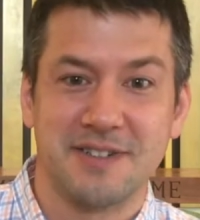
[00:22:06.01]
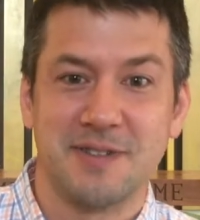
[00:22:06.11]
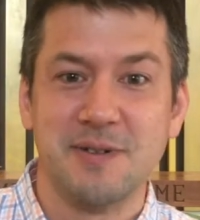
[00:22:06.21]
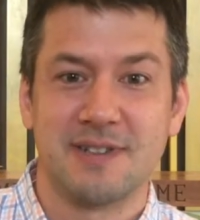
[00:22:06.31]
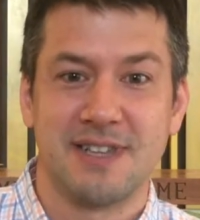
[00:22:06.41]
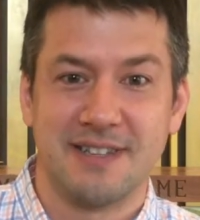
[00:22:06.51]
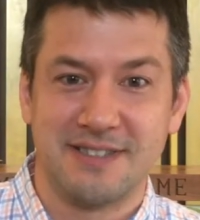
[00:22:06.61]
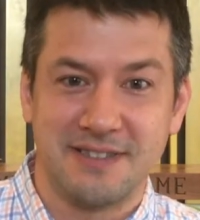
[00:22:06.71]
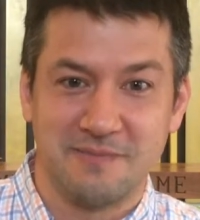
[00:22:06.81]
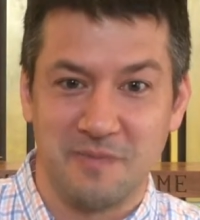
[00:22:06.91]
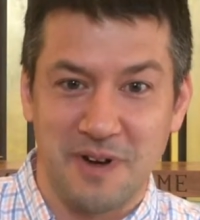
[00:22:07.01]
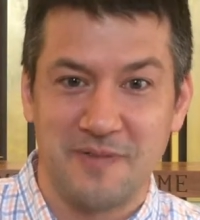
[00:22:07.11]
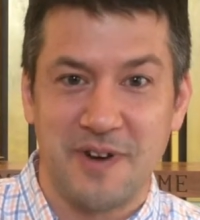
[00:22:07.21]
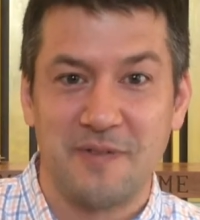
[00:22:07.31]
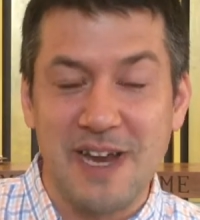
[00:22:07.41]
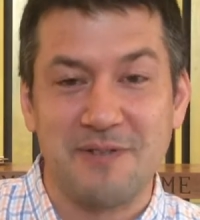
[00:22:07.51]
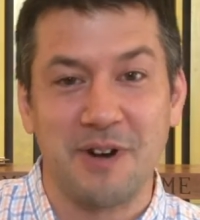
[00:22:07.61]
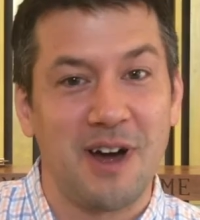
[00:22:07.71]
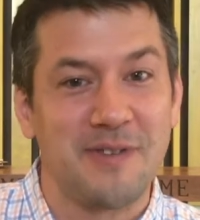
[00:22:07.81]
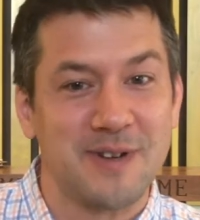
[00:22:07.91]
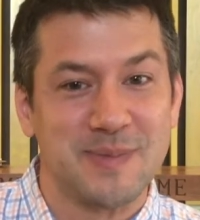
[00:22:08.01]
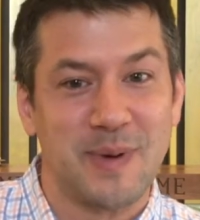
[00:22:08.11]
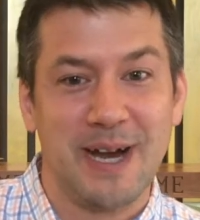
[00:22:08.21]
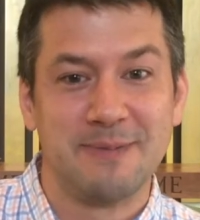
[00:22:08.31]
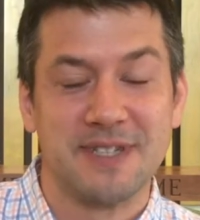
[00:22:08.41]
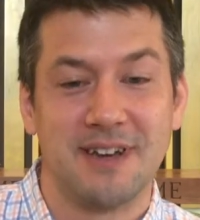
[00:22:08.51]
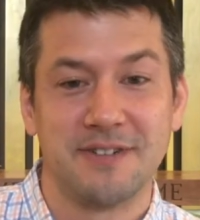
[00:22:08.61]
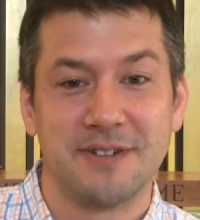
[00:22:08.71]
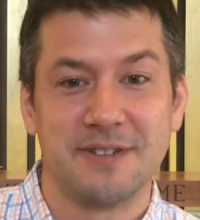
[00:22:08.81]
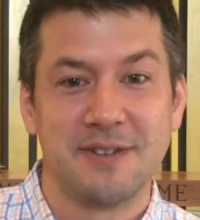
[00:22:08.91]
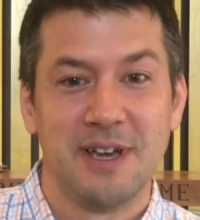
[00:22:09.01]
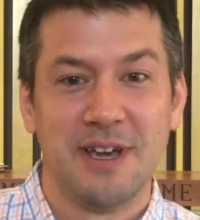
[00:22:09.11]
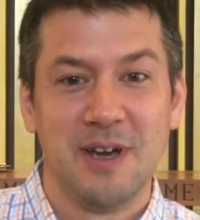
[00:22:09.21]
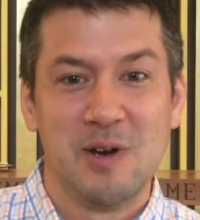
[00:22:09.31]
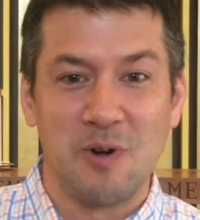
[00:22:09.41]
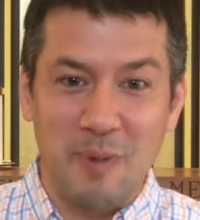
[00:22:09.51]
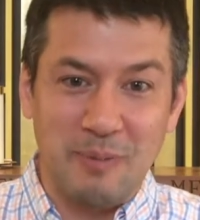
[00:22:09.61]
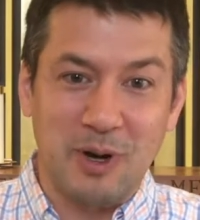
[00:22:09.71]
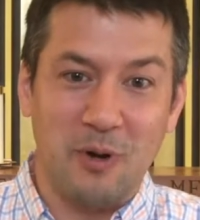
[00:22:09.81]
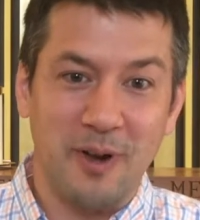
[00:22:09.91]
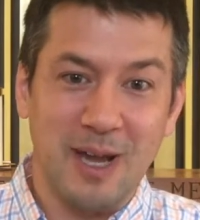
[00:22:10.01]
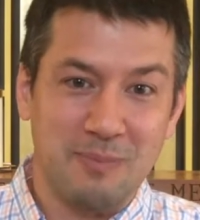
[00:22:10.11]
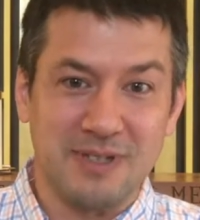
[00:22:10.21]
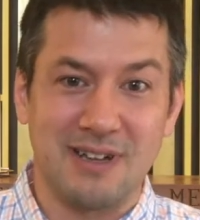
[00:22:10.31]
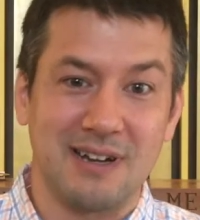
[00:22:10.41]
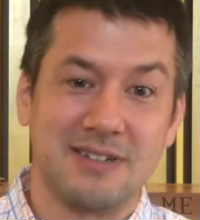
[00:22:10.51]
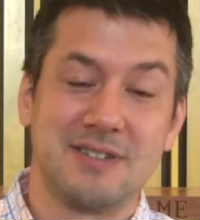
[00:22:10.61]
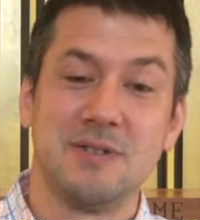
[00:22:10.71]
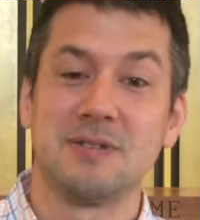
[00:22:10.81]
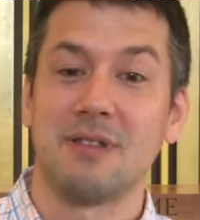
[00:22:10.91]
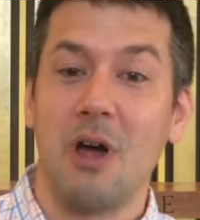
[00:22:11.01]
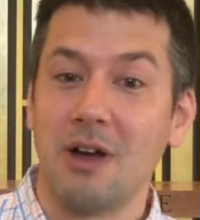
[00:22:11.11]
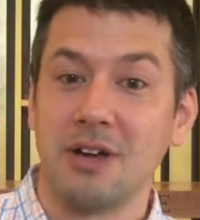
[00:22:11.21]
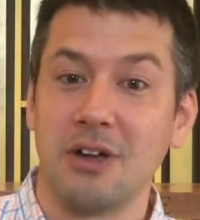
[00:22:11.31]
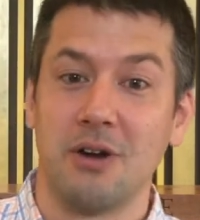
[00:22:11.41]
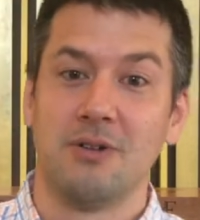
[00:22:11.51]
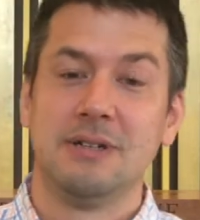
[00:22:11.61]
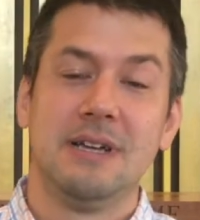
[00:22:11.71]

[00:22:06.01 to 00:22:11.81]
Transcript: Seuss as one of their favorite authors, perhaps, and others who remember growing up with Dr. Seuss long ago.